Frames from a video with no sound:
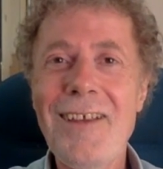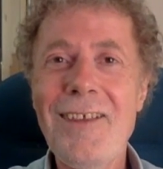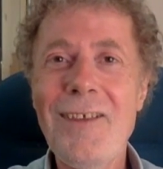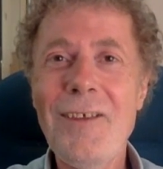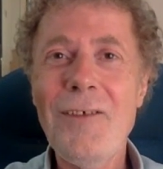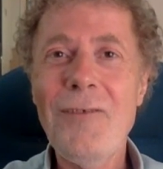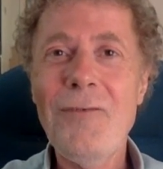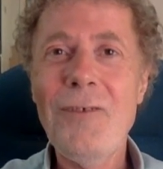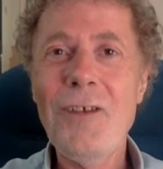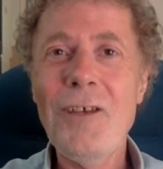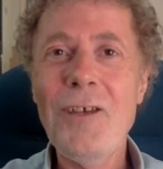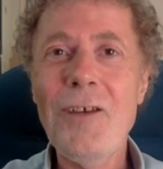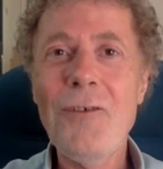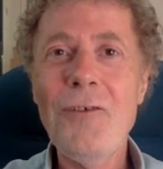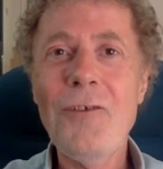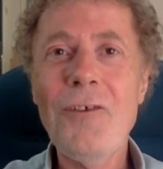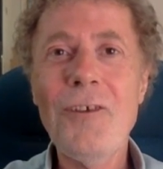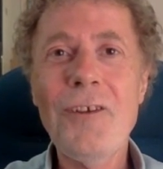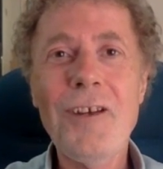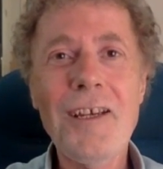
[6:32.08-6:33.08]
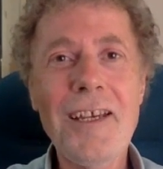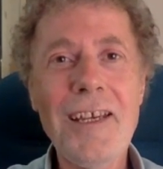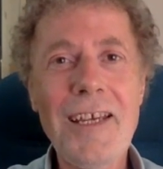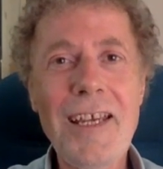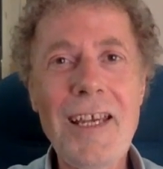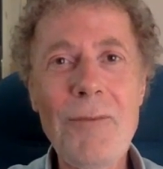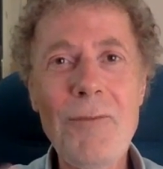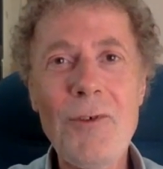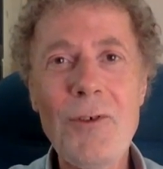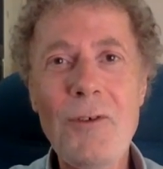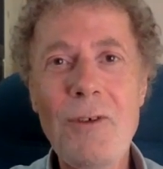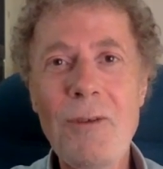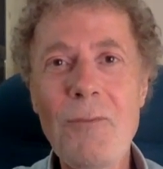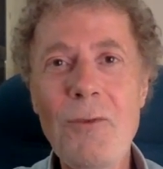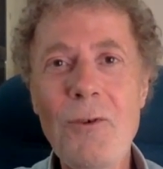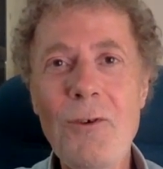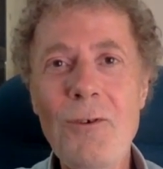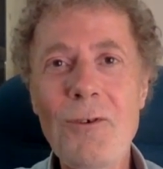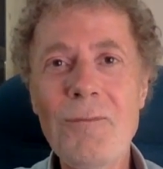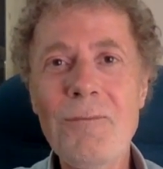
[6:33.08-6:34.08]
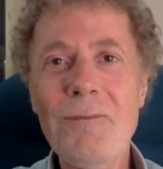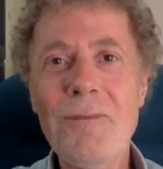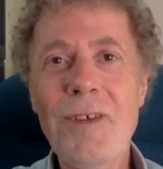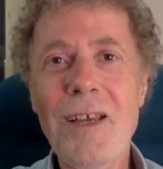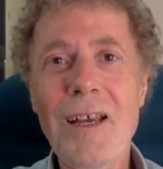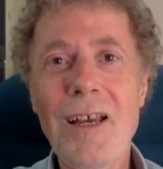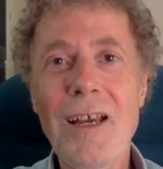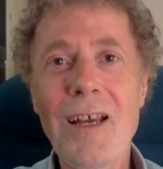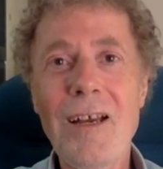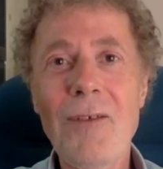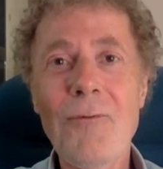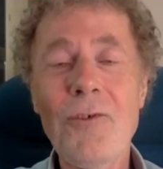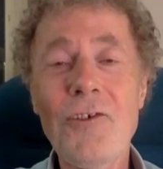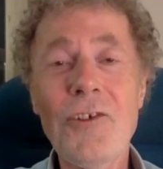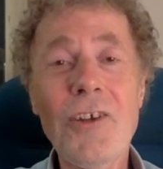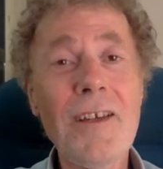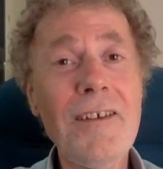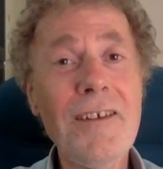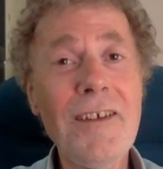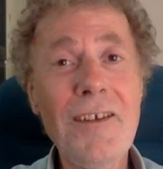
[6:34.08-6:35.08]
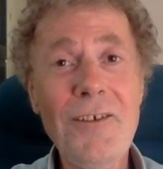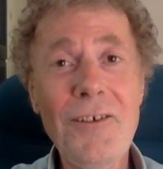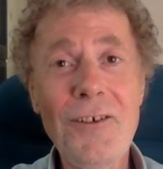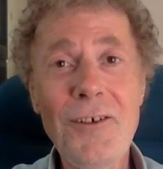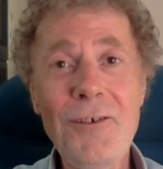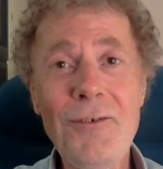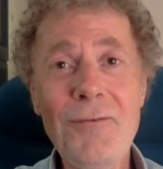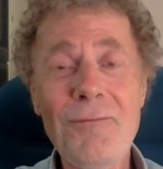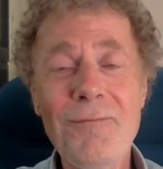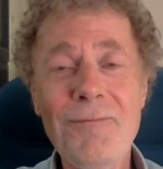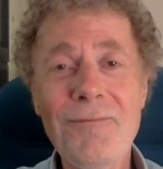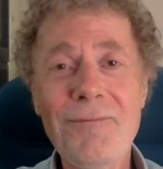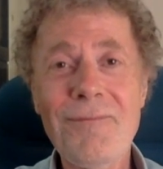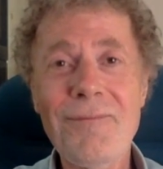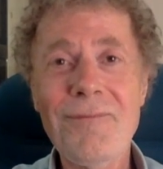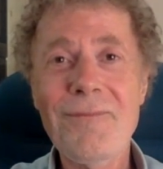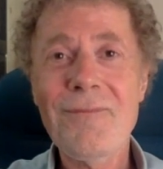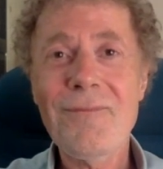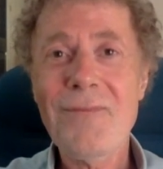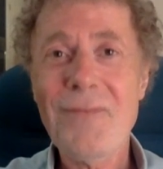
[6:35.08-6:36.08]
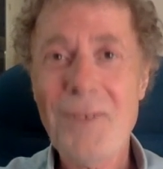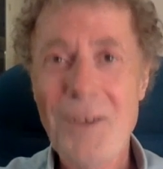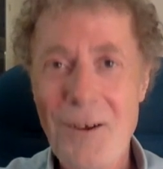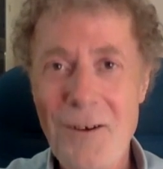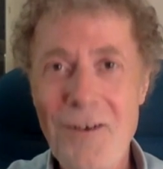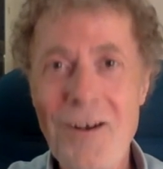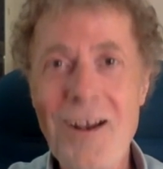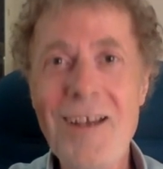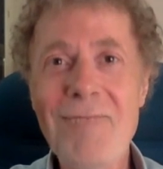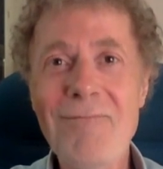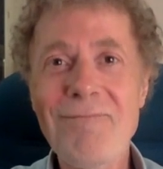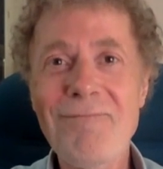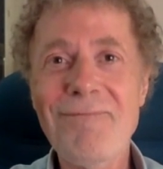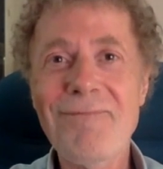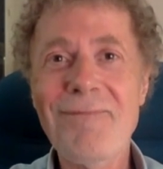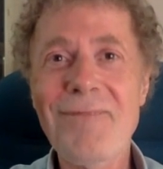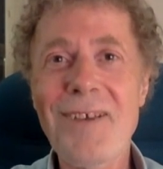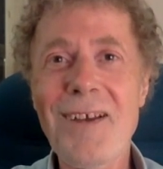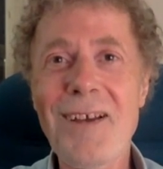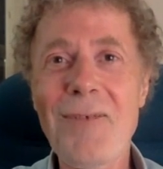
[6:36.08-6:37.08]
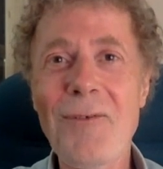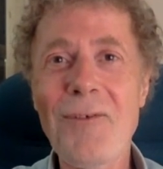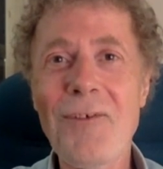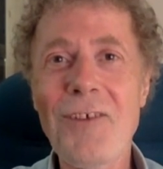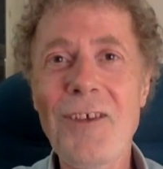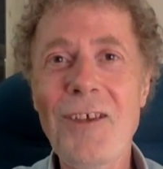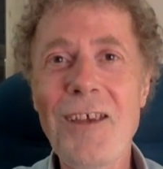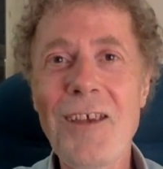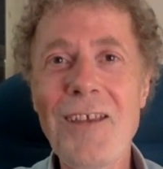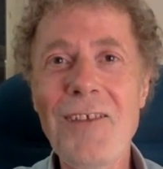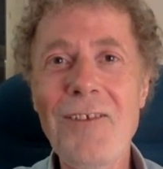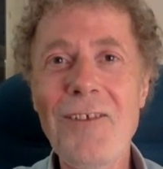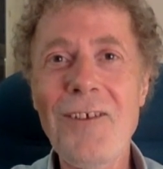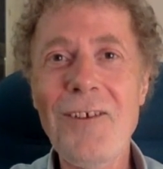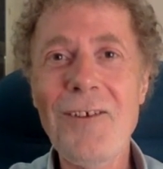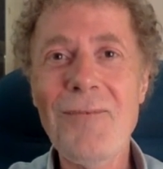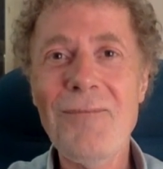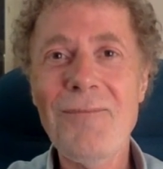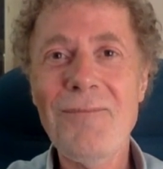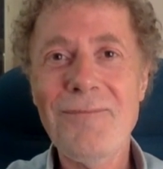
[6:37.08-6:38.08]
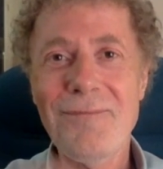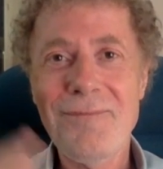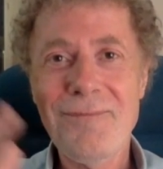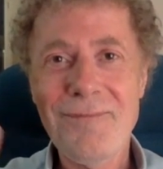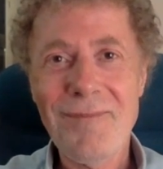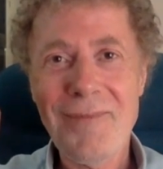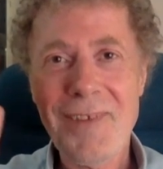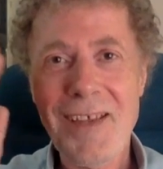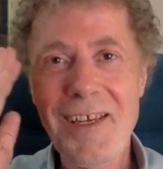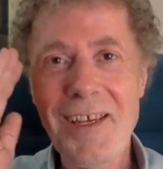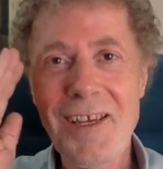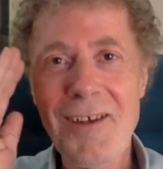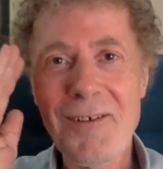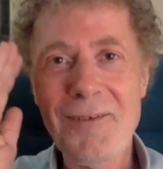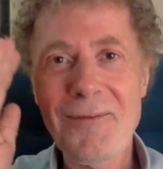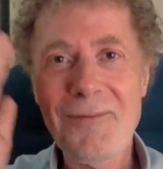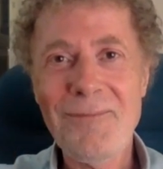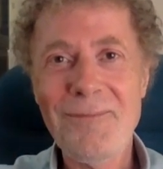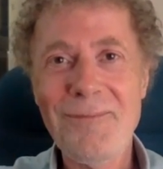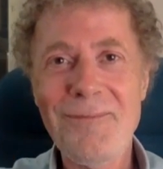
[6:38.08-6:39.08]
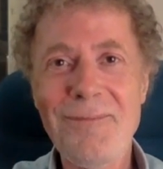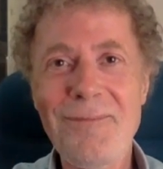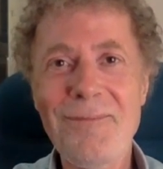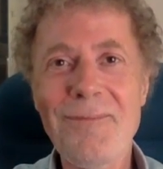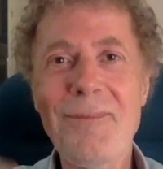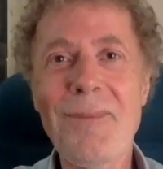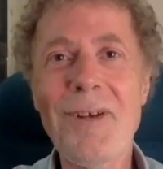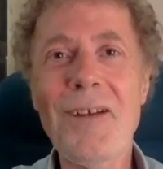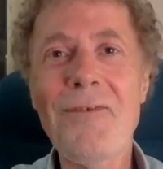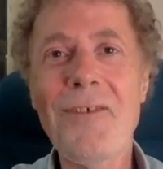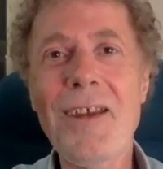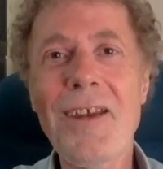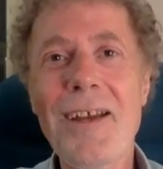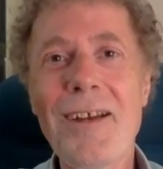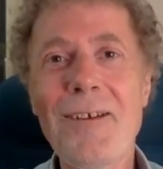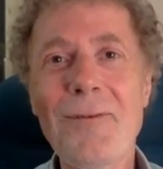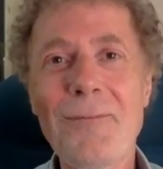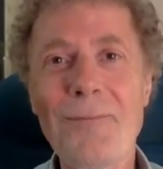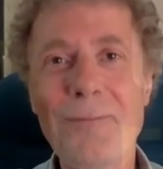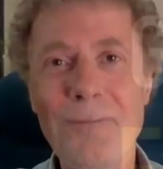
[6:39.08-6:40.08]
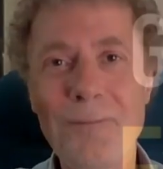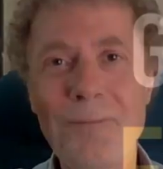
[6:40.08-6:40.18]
this video so that I can keep doing more, which I intend to do. All right. I will see you again soon. Thank you. Bye for now.